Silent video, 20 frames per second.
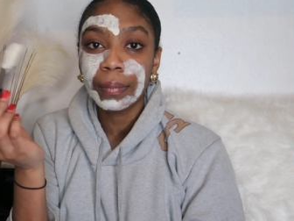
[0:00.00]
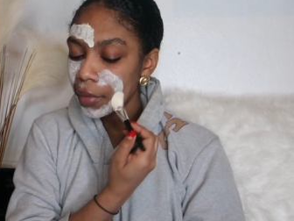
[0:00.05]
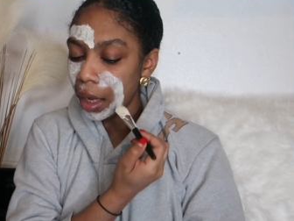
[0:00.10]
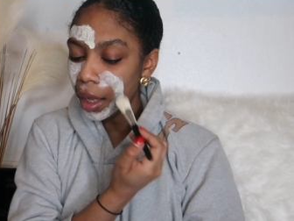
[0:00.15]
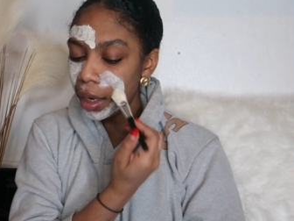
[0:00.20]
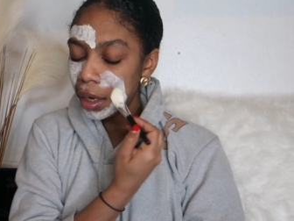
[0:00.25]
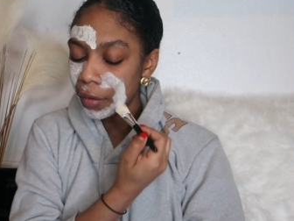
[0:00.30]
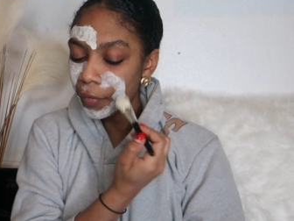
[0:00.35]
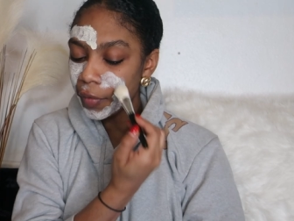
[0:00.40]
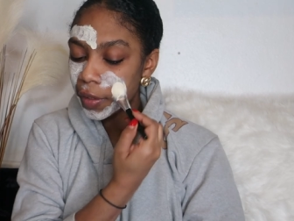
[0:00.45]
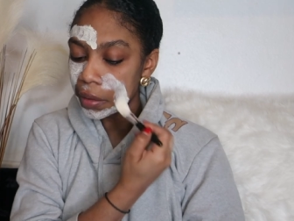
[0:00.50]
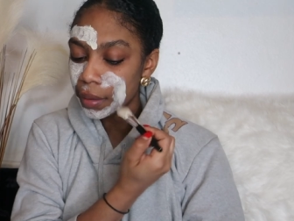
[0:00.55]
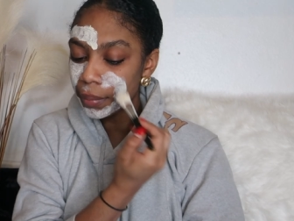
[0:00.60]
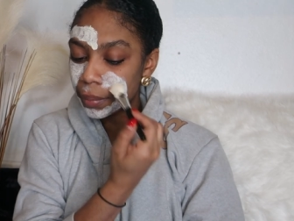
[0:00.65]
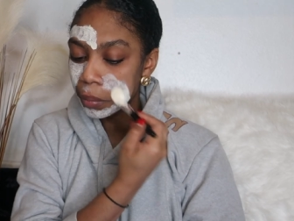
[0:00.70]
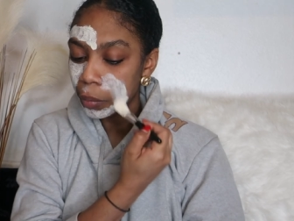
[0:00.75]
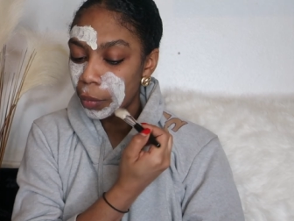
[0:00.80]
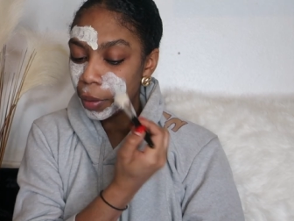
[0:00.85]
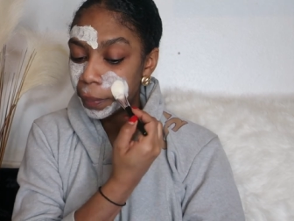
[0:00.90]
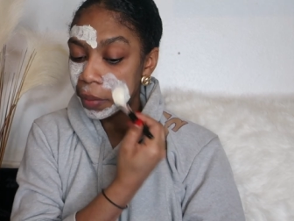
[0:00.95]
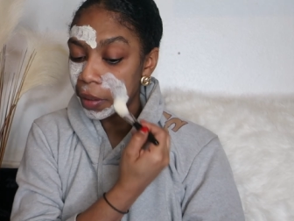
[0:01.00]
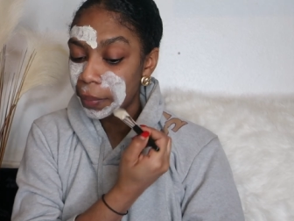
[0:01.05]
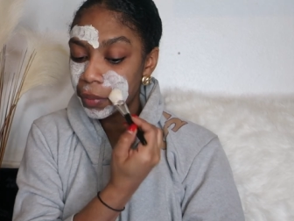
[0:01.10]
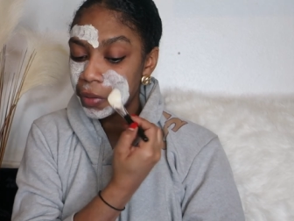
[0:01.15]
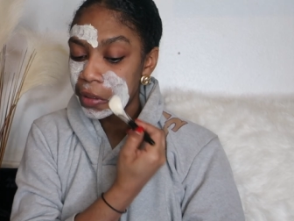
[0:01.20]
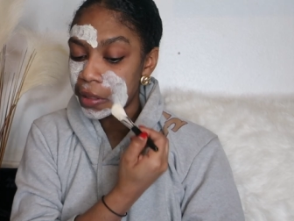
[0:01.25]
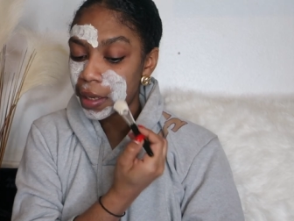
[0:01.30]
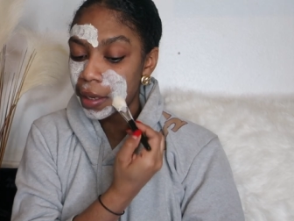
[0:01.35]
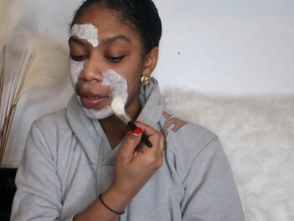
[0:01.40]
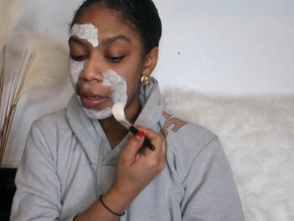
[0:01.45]
I love it when people
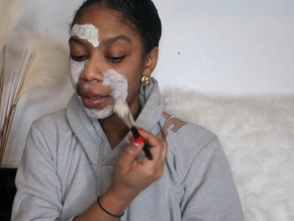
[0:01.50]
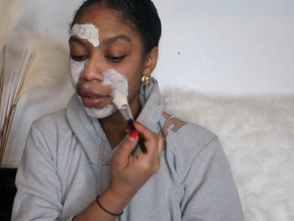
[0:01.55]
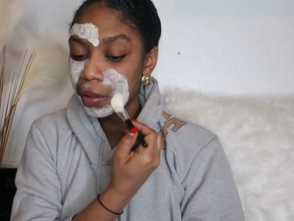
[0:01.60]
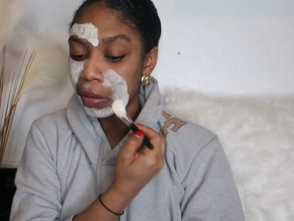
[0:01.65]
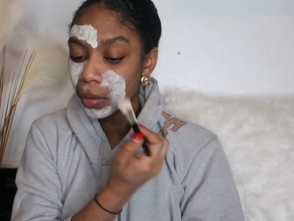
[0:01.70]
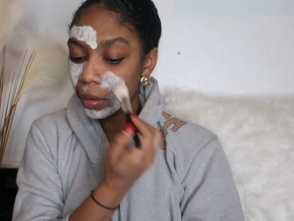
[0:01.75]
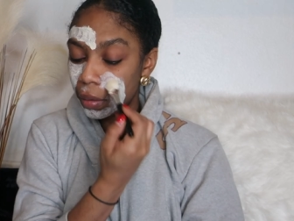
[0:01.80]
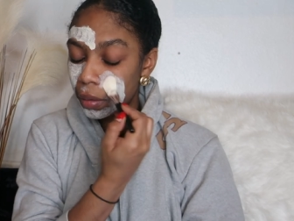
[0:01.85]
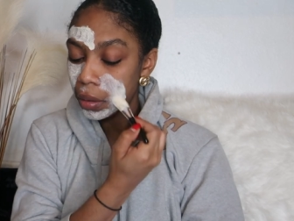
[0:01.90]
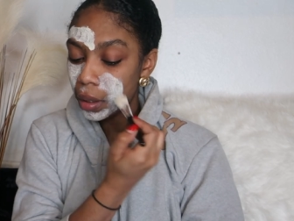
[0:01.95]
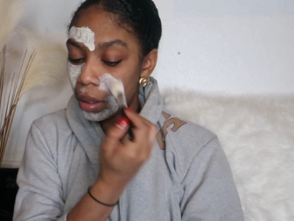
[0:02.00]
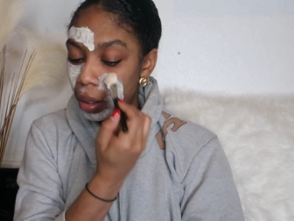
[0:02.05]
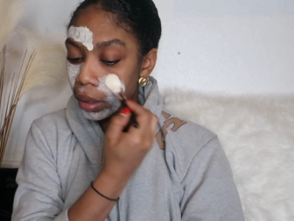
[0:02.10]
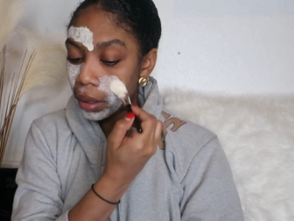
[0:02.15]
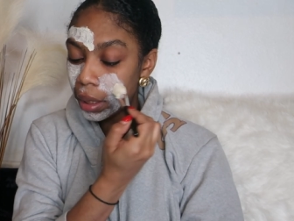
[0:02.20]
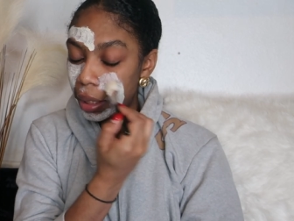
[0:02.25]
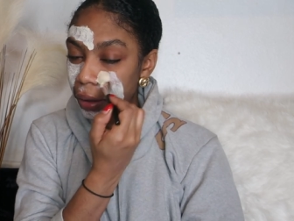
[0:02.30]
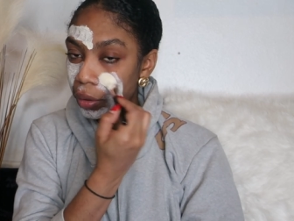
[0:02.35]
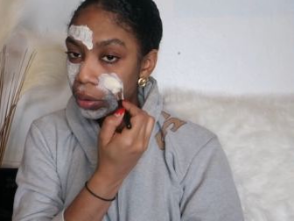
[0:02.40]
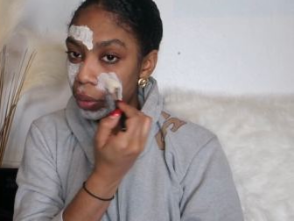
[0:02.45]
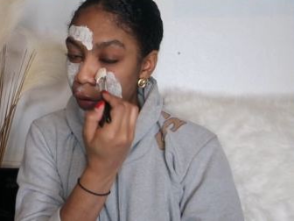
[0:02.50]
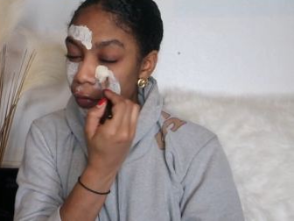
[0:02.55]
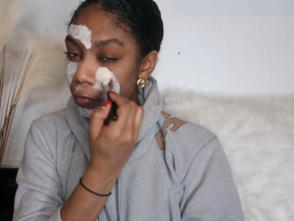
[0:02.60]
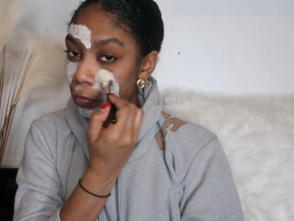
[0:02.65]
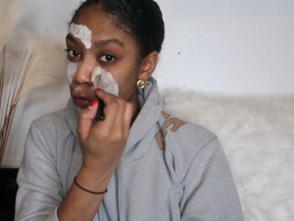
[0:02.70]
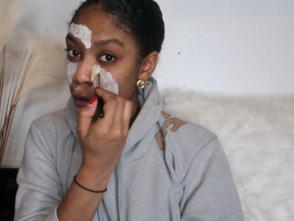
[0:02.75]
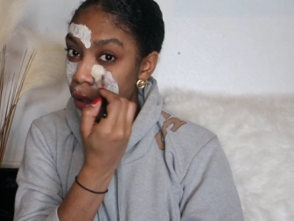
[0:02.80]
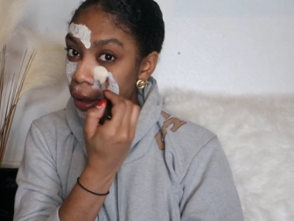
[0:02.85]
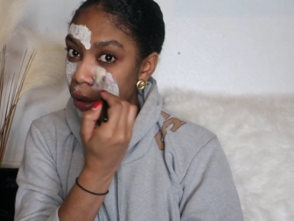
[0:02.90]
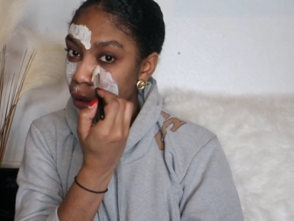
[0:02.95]
say it, like, oh, like you have
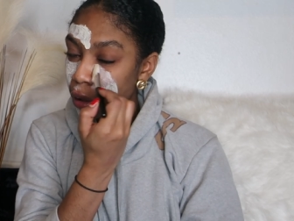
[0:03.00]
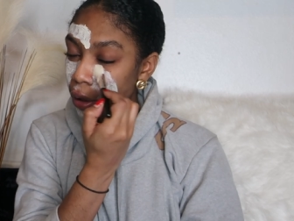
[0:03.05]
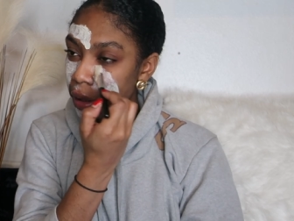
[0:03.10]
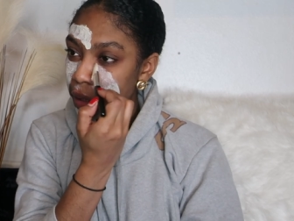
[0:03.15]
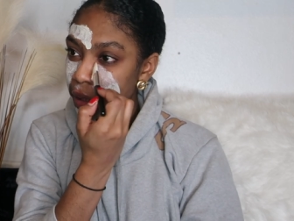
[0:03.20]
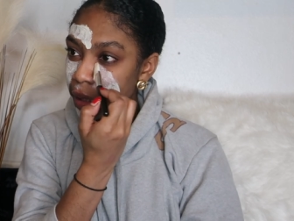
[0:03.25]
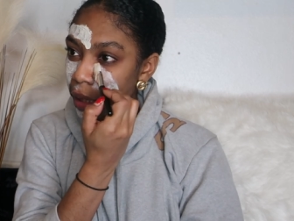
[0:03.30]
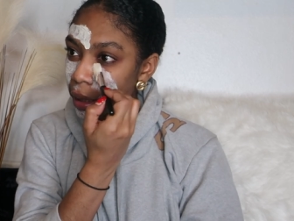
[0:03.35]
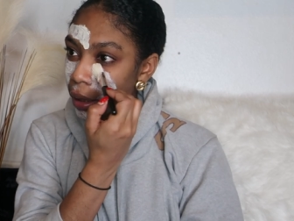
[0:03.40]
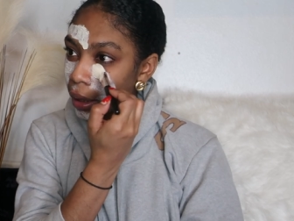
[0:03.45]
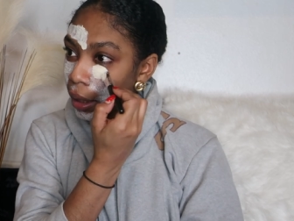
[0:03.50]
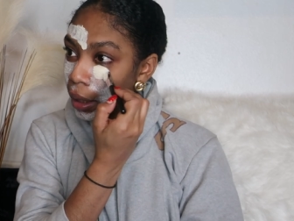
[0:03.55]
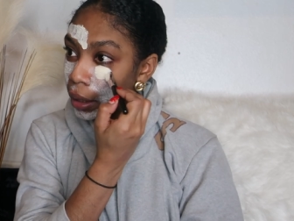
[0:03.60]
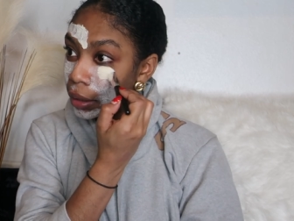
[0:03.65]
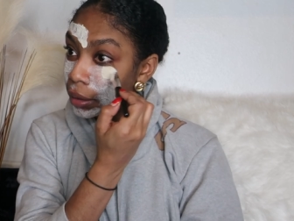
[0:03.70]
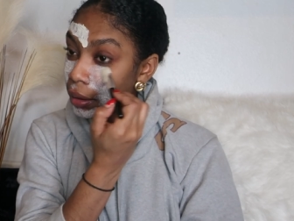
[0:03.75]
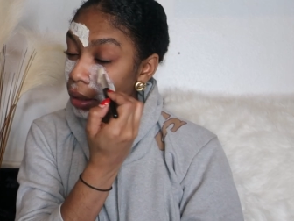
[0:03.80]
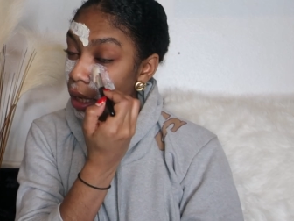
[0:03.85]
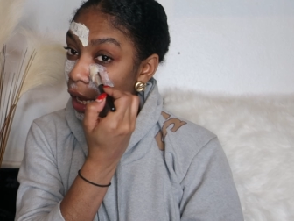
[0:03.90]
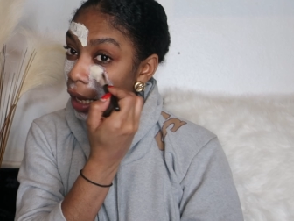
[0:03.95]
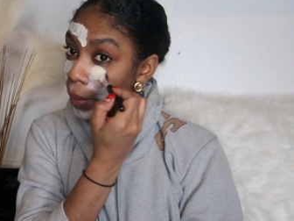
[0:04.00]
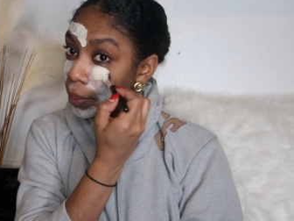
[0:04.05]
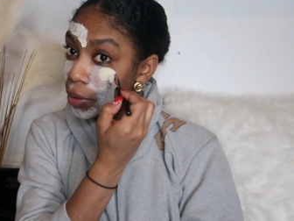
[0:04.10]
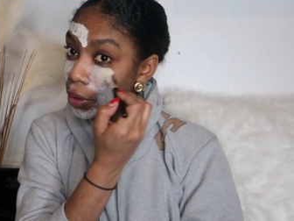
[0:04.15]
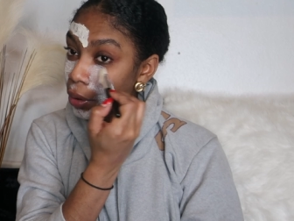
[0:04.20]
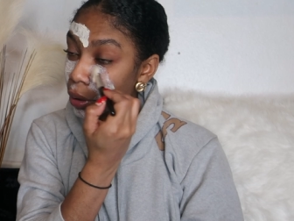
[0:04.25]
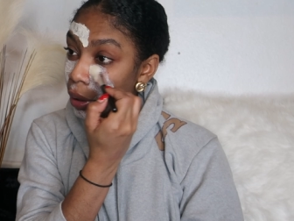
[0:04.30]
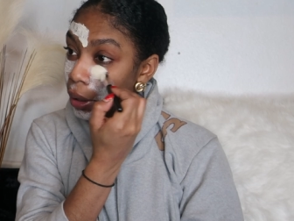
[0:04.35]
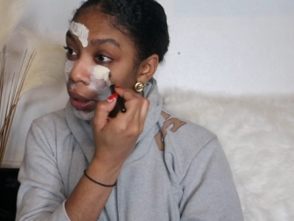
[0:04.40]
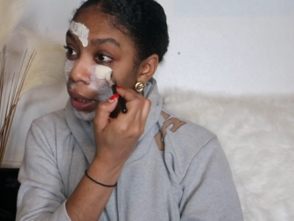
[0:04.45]
really good skin. Like, I
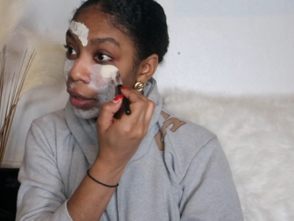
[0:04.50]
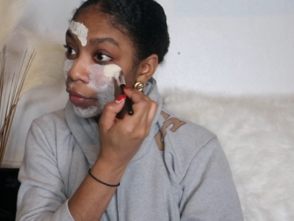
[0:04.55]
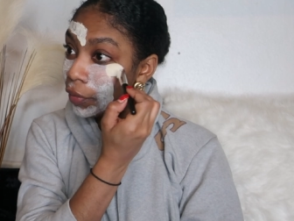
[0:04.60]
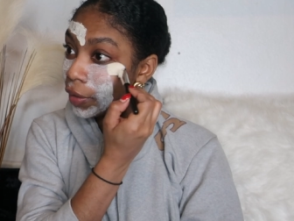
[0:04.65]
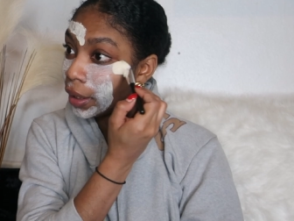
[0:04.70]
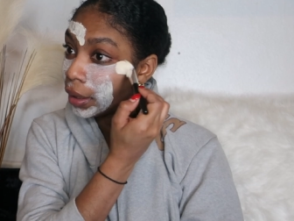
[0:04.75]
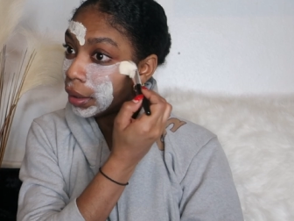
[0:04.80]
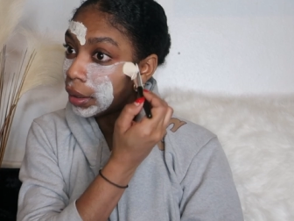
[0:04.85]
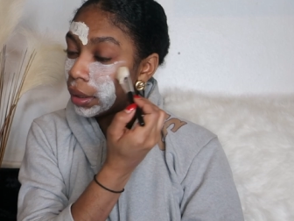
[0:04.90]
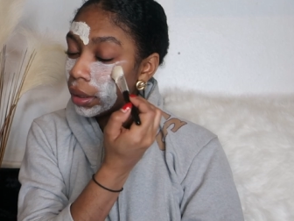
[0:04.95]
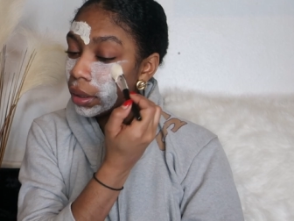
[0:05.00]
absolutely love it.